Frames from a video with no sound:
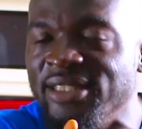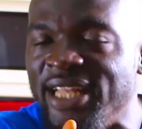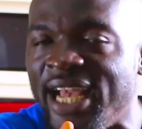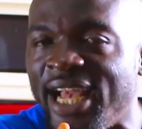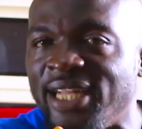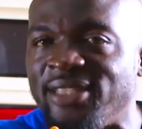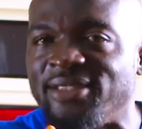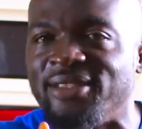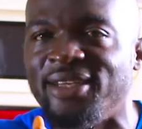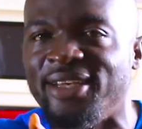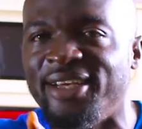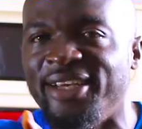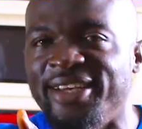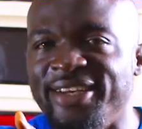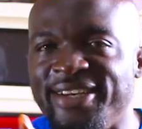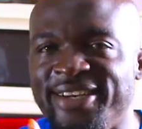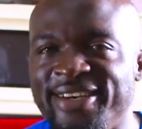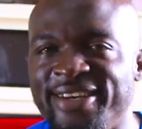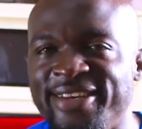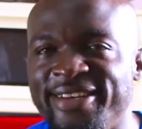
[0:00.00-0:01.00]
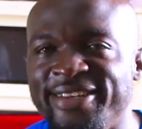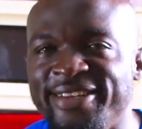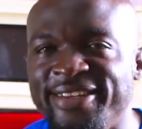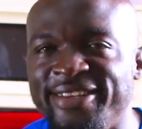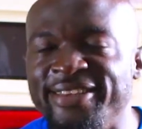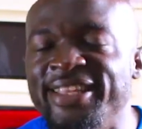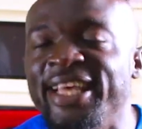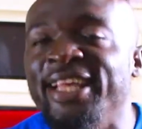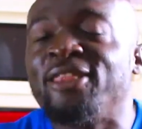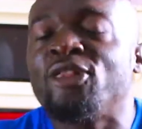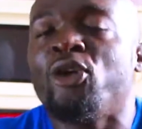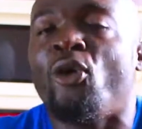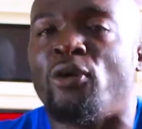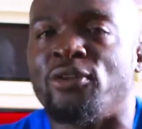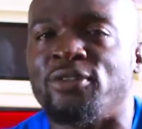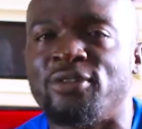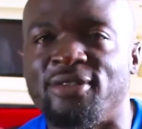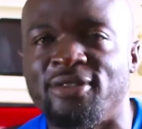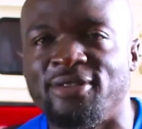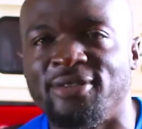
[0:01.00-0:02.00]
that they
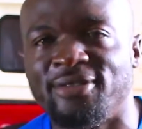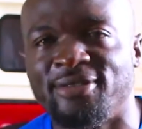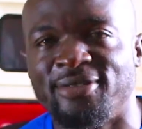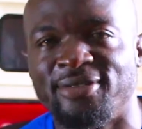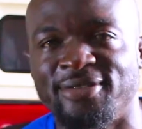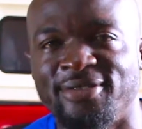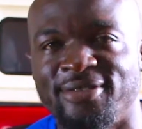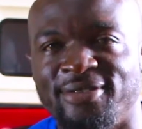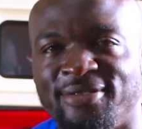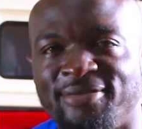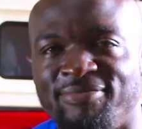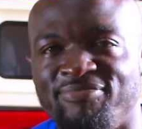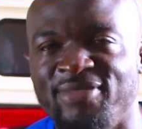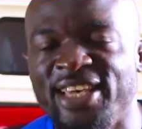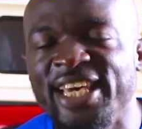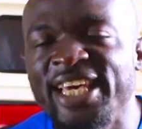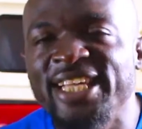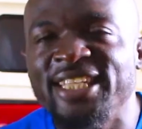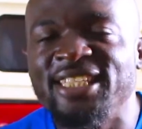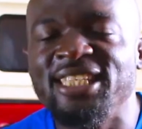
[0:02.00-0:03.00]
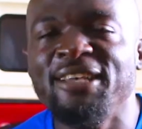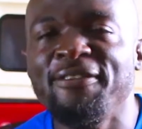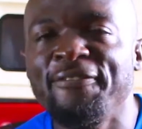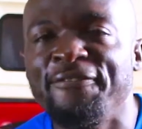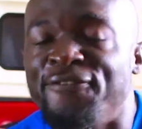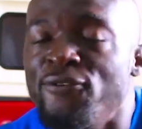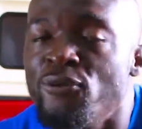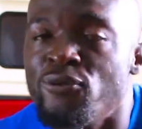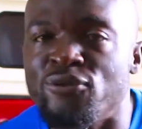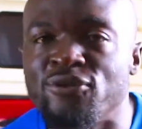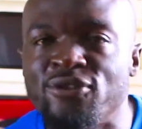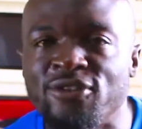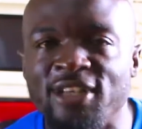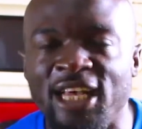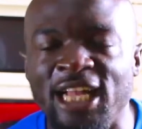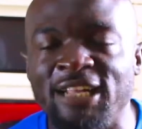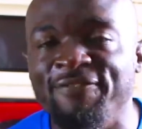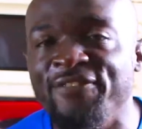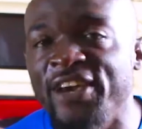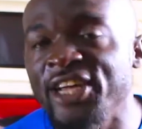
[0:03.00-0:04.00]
thought eating fruits
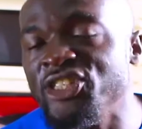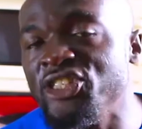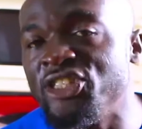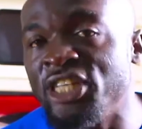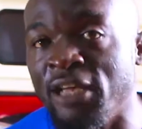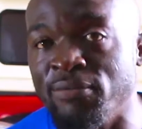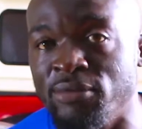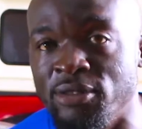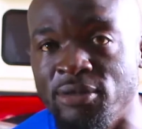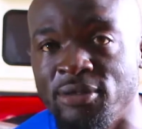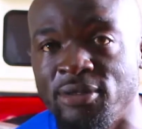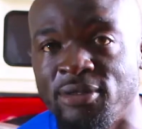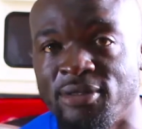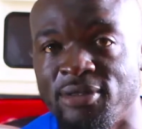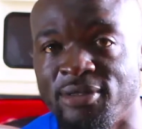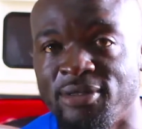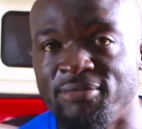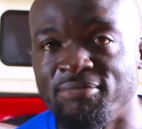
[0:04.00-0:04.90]
and vegetables